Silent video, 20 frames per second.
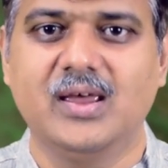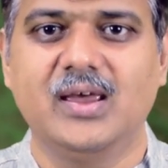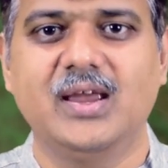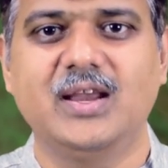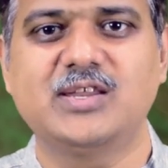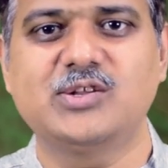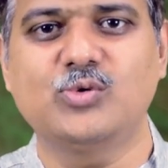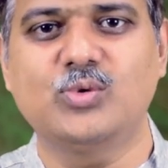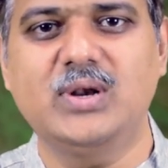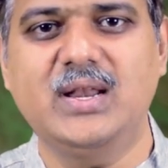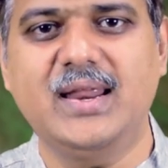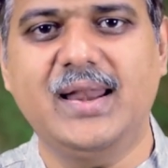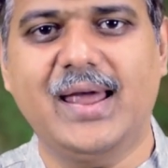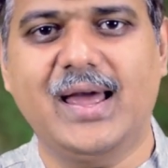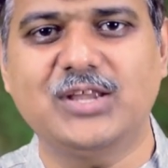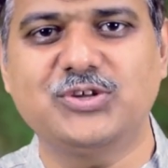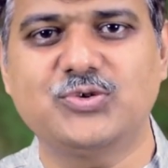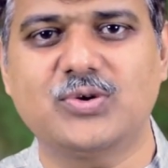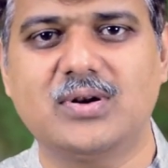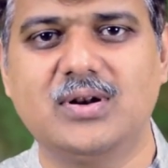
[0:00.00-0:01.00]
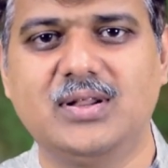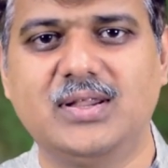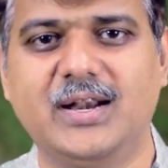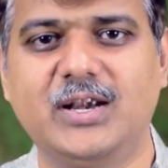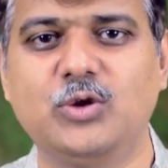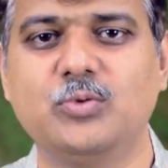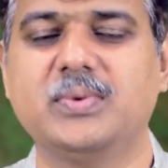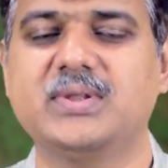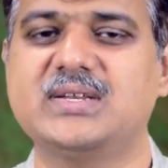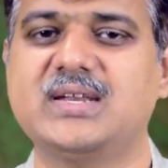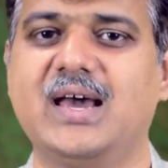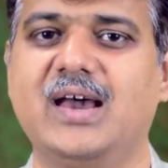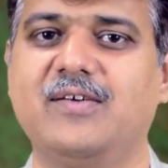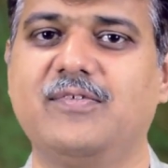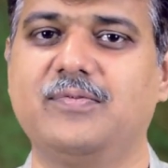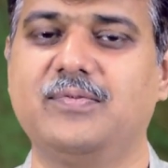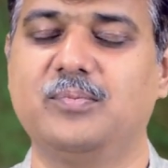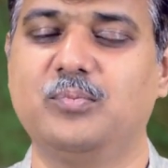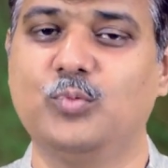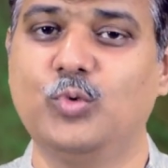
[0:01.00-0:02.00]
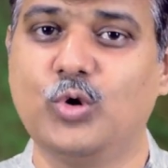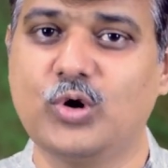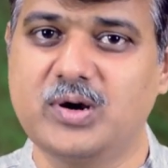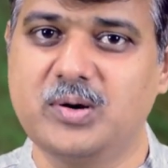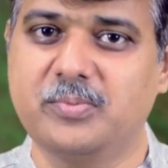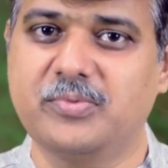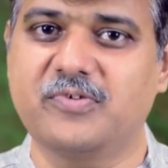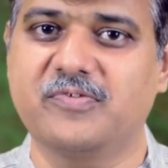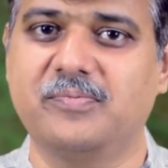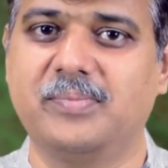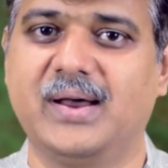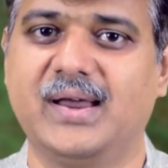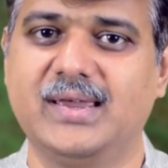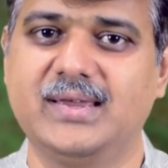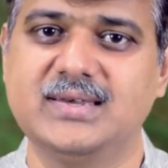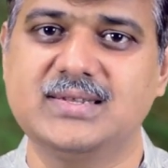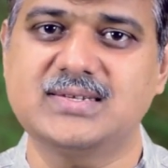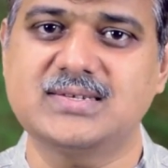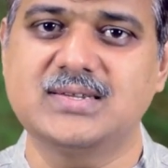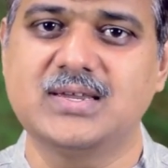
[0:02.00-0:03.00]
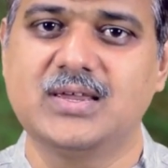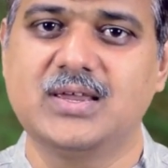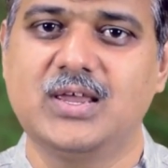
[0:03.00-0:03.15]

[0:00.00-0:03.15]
it's only natural that you must have more number of buyers.